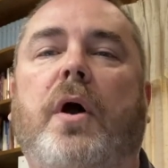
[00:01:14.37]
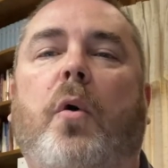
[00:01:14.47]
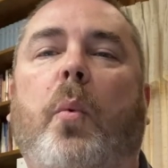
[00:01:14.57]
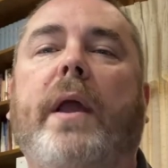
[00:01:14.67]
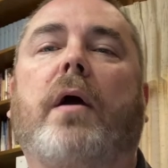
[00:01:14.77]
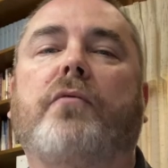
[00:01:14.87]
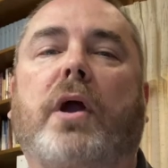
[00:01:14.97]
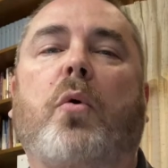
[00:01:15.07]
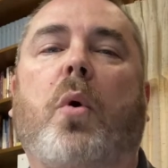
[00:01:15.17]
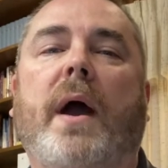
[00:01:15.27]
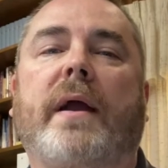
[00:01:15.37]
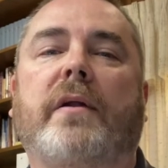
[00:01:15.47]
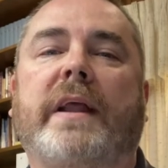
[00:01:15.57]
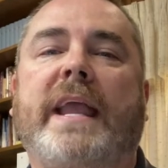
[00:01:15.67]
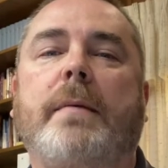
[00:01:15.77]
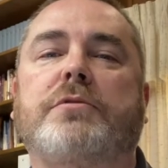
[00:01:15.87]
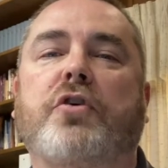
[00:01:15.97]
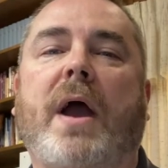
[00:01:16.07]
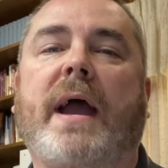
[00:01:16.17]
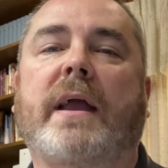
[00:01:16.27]
we are required to keep
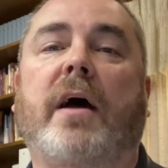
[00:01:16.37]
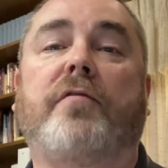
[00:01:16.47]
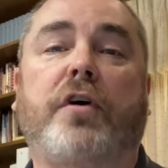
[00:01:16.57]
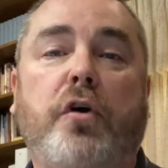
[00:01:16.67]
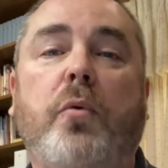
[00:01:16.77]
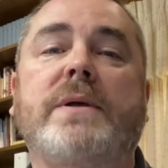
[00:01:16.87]
track of who